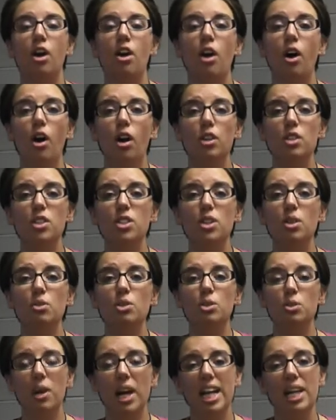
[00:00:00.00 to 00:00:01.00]
Also,
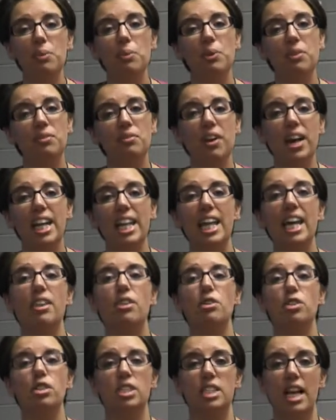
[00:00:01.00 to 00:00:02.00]
try to invite
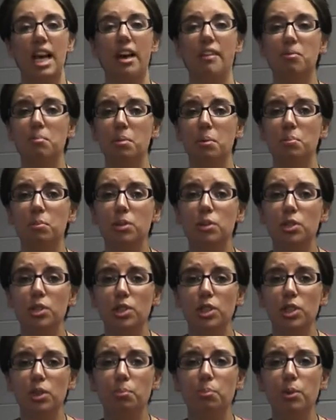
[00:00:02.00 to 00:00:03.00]
other staff members to
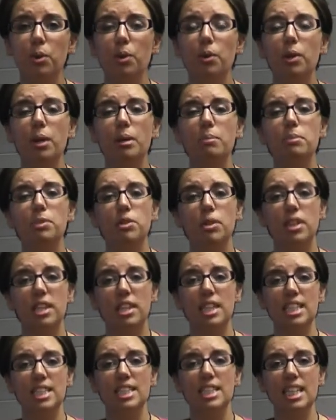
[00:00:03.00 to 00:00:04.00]
your program so that
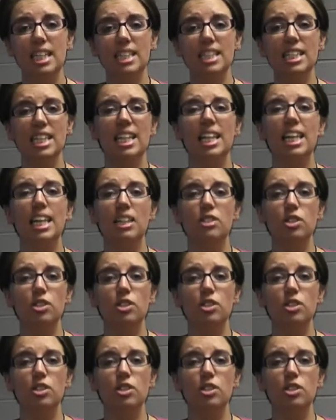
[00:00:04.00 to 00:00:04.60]
the teens can get